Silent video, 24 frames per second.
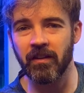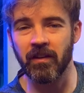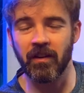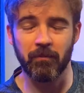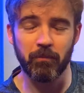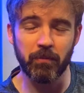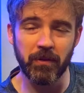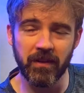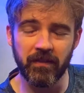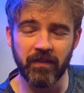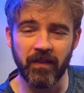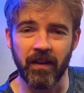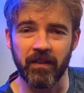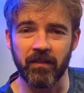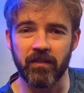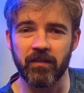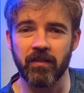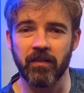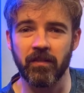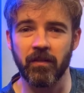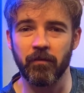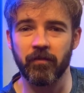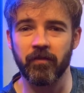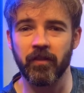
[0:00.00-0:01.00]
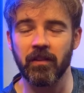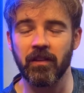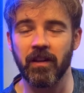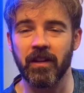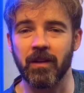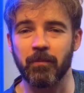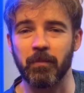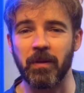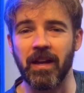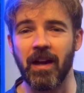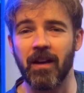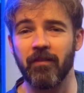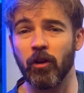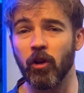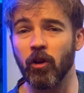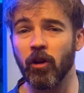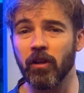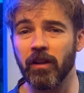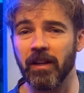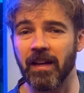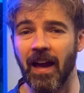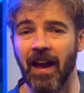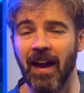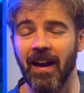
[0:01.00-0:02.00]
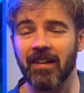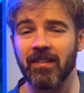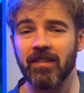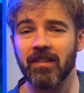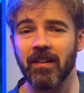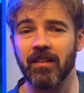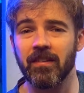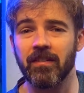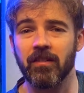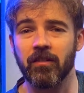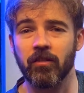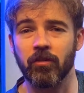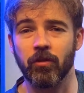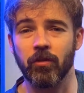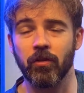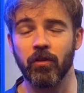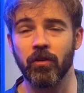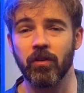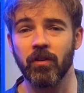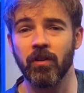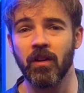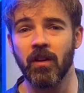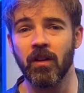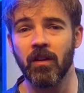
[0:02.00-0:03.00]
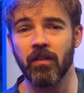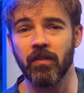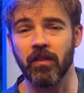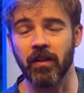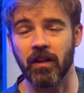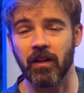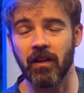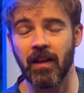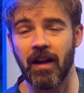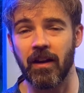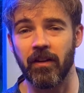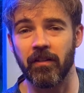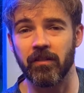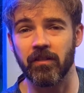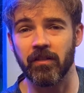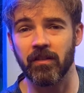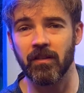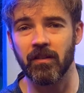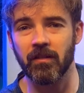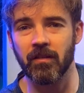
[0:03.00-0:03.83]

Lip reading: and big thanks to them for letting me have early access to the cloud